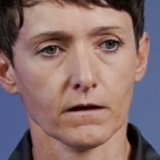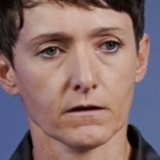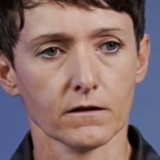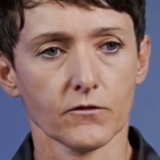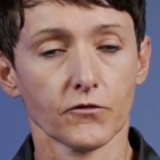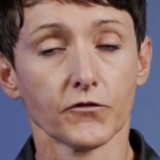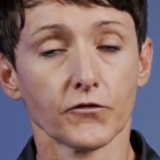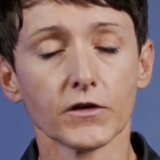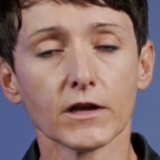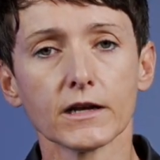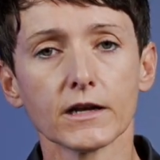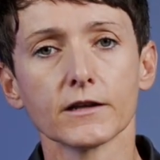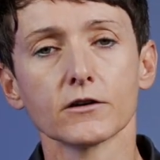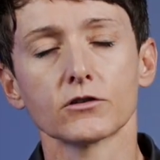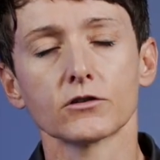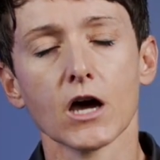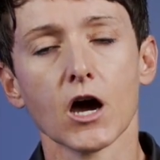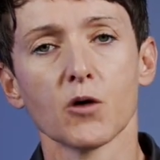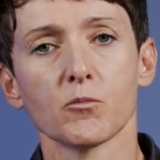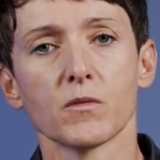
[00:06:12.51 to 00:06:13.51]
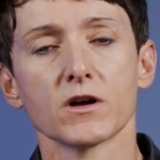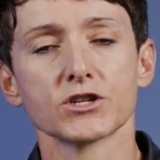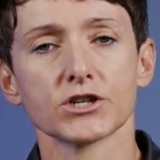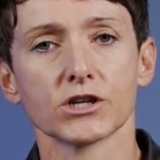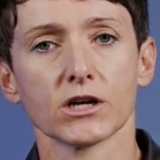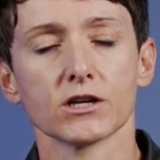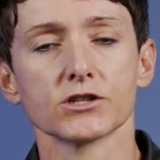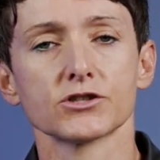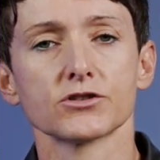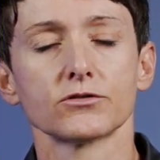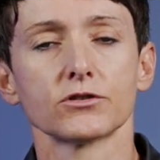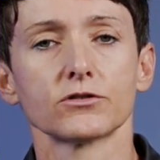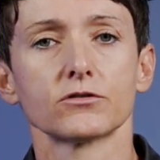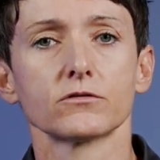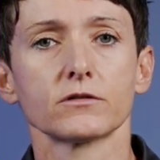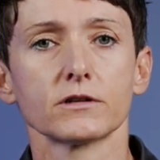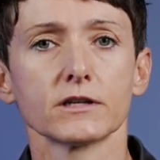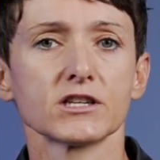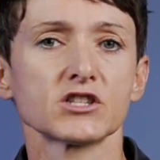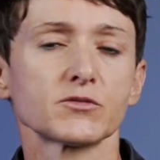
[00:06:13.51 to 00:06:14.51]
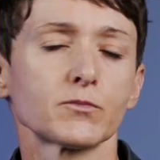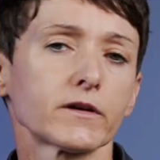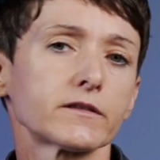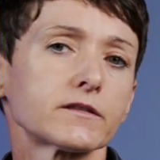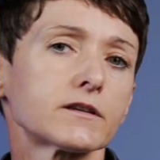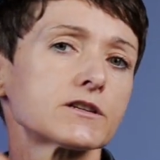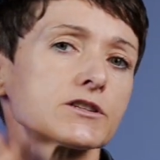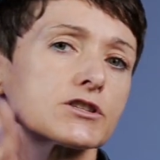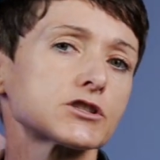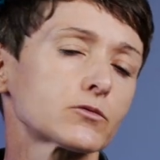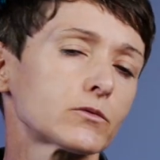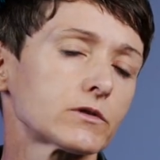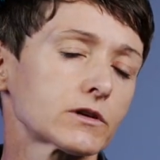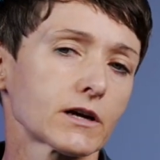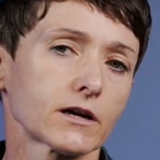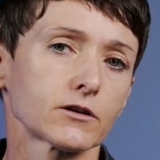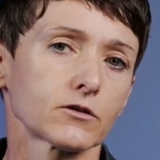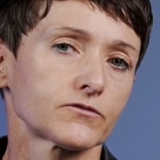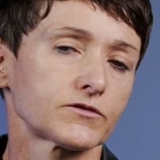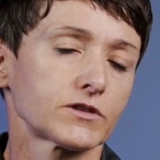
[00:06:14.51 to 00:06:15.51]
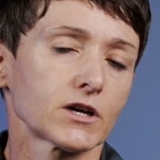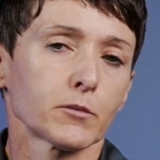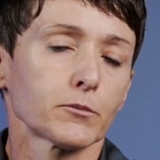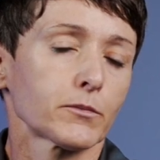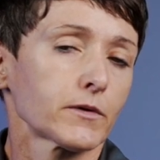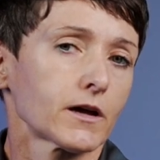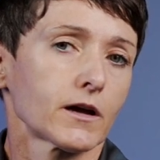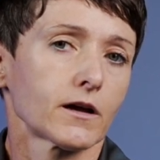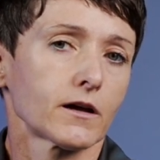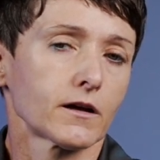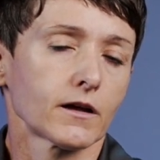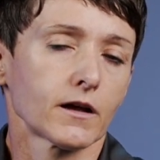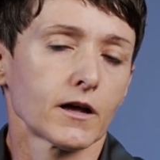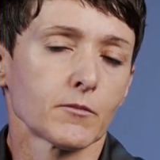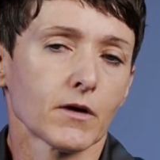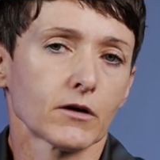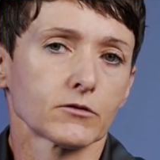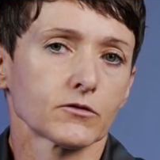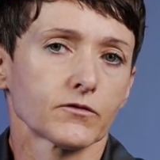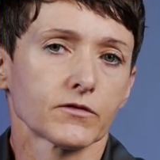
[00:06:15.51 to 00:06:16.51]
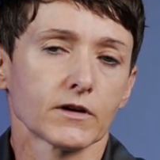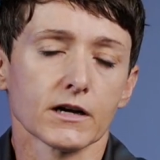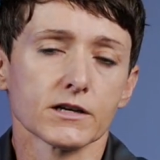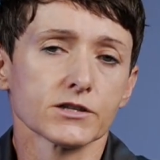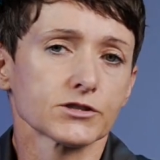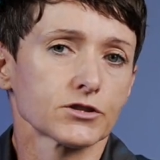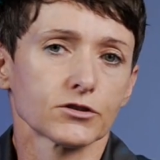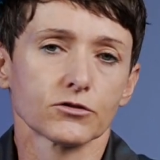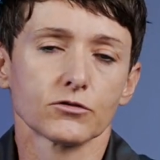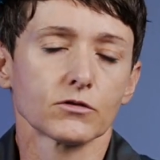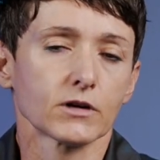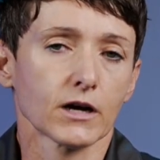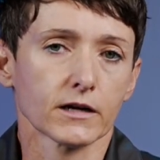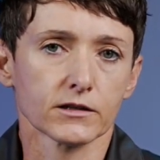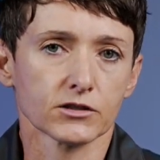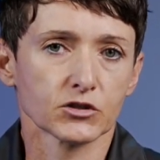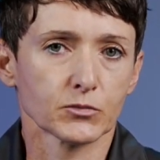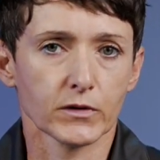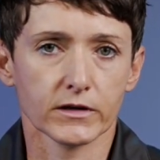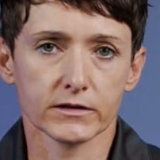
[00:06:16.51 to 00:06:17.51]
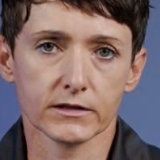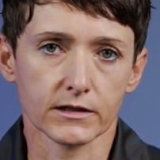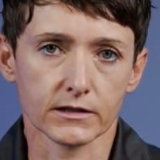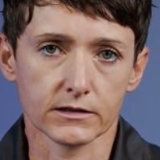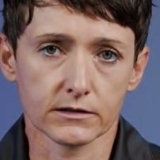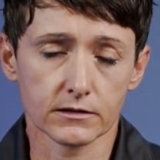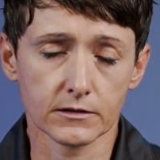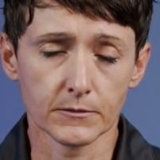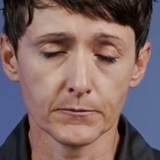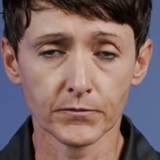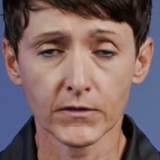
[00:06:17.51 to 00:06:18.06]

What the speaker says: feeling on how much gas you need to release, but this will kind of dump amount of gas that you cannot predict.